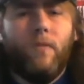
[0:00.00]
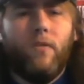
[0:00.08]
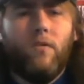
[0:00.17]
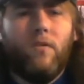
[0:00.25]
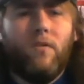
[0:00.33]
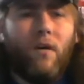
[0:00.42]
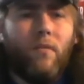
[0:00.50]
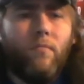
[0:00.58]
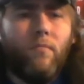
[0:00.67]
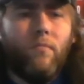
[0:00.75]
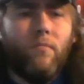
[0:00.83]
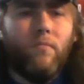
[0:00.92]

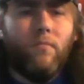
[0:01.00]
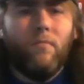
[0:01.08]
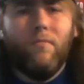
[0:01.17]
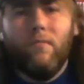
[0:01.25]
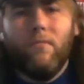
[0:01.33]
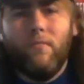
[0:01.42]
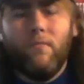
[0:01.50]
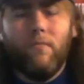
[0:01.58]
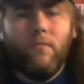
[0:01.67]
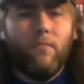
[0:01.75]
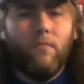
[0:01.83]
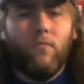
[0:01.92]
some
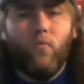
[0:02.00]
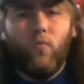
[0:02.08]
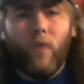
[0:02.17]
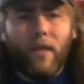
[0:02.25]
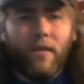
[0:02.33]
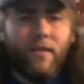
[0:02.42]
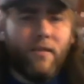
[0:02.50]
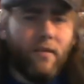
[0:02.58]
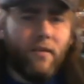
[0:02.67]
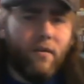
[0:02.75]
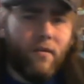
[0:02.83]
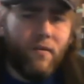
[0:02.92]

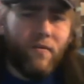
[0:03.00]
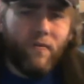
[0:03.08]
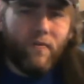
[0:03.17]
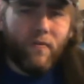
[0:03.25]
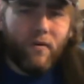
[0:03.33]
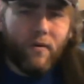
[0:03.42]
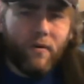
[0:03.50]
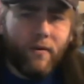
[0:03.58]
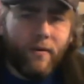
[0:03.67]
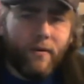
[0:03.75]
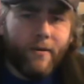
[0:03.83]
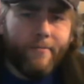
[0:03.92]
relative,
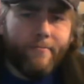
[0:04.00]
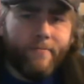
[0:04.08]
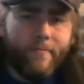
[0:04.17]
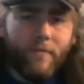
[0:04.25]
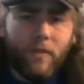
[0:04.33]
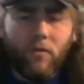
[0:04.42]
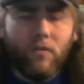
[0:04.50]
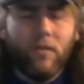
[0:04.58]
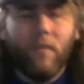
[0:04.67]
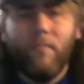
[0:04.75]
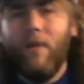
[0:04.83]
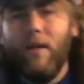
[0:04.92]
you know,
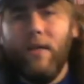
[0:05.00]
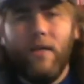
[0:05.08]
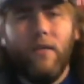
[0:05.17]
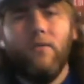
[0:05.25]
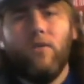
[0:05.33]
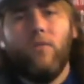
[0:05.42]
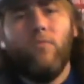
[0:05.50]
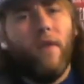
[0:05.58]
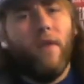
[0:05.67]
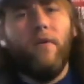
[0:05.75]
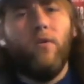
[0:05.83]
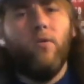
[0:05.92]
some money, some
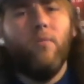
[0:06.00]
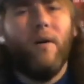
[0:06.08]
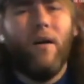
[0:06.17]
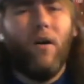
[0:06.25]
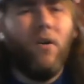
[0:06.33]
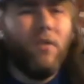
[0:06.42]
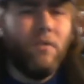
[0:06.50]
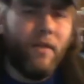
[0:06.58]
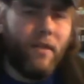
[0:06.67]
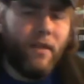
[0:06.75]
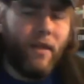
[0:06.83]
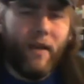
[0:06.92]
revenue. But
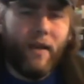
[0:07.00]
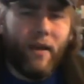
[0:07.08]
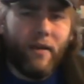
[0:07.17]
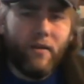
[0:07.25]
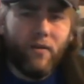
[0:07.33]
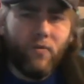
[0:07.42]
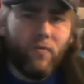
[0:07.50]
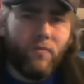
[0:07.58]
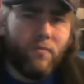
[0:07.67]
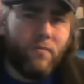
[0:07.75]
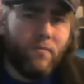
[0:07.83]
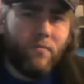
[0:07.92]
ultimately, I, I don't,
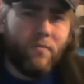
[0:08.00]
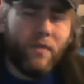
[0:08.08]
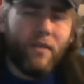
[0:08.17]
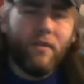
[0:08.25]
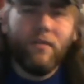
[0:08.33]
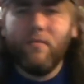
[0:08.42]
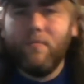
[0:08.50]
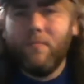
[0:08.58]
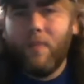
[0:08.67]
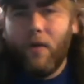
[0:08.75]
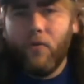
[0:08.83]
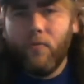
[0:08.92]
it doesn't
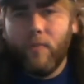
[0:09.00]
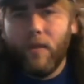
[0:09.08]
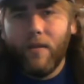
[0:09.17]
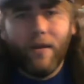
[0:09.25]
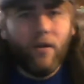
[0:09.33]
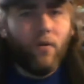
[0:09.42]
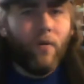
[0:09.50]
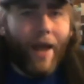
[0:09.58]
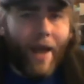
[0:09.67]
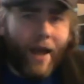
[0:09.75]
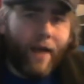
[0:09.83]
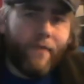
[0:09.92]
bother me that I don't
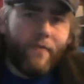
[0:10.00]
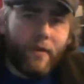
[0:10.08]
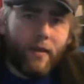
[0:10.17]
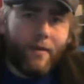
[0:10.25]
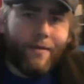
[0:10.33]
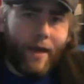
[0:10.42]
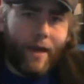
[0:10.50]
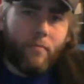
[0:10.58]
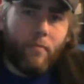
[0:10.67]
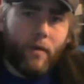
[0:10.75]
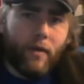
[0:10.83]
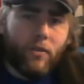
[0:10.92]
have it
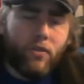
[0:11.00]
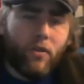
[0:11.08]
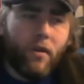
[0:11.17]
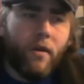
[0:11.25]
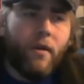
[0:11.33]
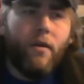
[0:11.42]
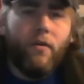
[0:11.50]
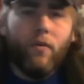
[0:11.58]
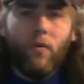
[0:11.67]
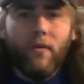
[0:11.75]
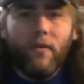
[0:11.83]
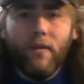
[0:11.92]
that much. The
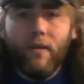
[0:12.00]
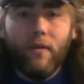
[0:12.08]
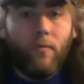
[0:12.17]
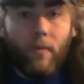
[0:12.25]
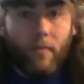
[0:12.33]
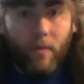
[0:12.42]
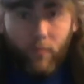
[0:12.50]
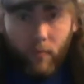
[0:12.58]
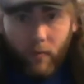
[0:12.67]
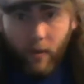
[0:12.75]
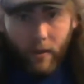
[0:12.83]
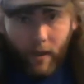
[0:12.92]
only thing that, I mean,
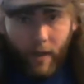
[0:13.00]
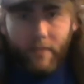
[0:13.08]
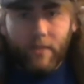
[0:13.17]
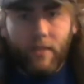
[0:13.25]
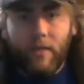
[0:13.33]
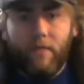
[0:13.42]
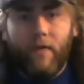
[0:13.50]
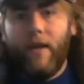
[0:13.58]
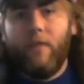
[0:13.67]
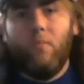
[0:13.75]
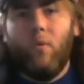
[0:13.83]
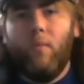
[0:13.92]
really, honestly, if I
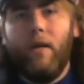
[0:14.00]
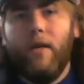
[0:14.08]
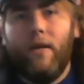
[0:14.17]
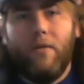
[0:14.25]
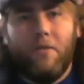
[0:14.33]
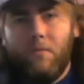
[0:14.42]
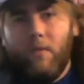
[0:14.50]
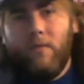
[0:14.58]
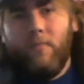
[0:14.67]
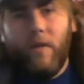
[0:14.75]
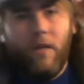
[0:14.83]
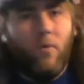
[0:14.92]
had more money, I'd just be
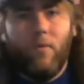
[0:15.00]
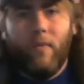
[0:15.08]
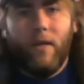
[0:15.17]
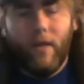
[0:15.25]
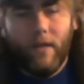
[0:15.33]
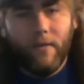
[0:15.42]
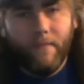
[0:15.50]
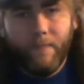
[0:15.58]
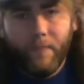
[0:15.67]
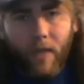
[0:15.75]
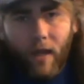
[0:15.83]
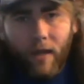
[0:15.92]
spending more money on,
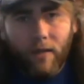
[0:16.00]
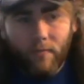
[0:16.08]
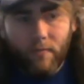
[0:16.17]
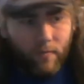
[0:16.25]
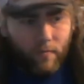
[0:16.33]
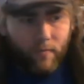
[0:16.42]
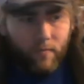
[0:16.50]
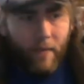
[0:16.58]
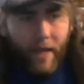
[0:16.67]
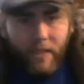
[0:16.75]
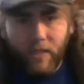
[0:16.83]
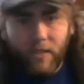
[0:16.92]
on
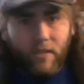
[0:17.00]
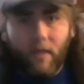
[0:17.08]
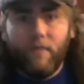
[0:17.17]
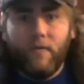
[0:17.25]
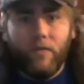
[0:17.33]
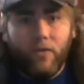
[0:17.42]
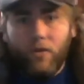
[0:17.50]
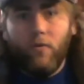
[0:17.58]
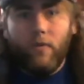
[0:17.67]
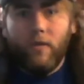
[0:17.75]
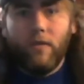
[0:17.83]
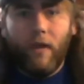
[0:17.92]
magic stuff to show
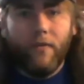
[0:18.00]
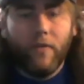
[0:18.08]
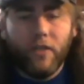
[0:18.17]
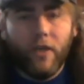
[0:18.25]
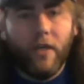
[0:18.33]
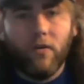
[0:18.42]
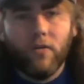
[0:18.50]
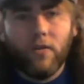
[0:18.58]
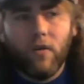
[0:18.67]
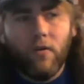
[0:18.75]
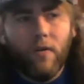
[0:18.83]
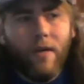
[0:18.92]
that on the channel.
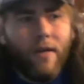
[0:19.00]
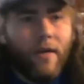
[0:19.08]
So